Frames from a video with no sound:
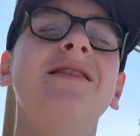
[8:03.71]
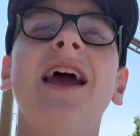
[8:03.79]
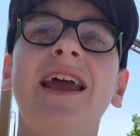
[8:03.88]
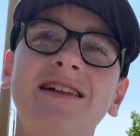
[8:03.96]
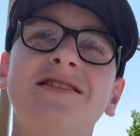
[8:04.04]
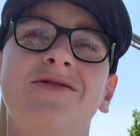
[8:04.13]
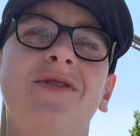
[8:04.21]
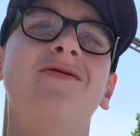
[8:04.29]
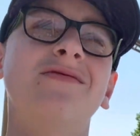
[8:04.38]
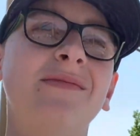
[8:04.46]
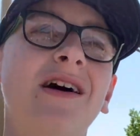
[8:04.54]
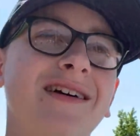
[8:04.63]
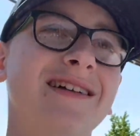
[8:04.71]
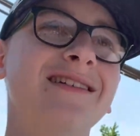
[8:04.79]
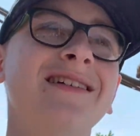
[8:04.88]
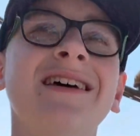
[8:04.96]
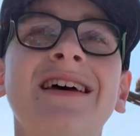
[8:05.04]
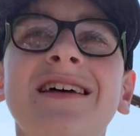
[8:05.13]
8-year-old mind
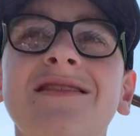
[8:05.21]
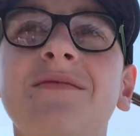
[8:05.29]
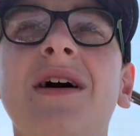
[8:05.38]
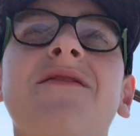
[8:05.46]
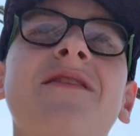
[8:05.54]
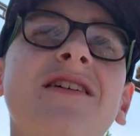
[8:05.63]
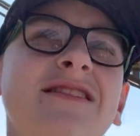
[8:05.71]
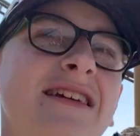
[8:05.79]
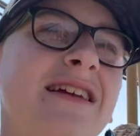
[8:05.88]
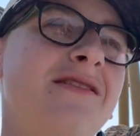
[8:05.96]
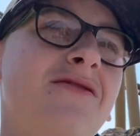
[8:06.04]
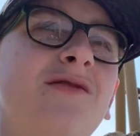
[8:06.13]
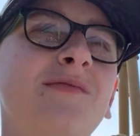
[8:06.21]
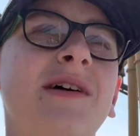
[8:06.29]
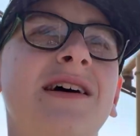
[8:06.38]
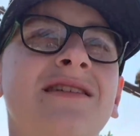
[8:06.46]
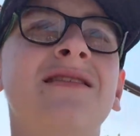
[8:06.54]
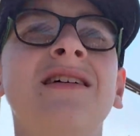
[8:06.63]
to my 13-year-old
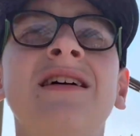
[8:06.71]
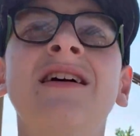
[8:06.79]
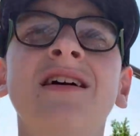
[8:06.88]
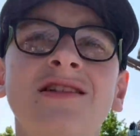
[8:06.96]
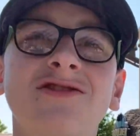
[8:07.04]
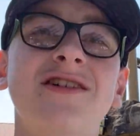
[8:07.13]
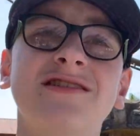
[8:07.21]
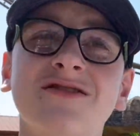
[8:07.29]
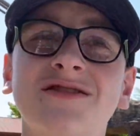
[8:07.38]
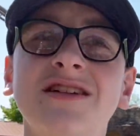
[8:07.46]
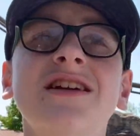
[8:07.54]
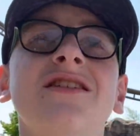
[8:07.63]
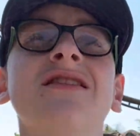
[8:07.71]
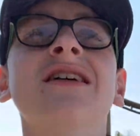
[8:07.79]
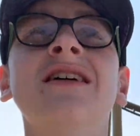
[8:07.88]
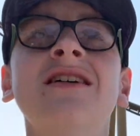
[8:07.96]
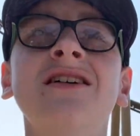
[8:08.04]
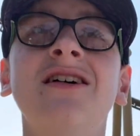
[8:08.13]
mind. So I shall see you
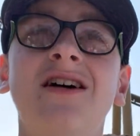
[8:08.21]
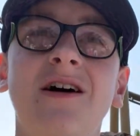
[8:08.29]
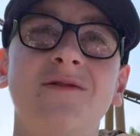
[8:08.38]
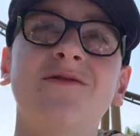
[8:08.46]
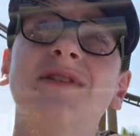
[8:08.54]
after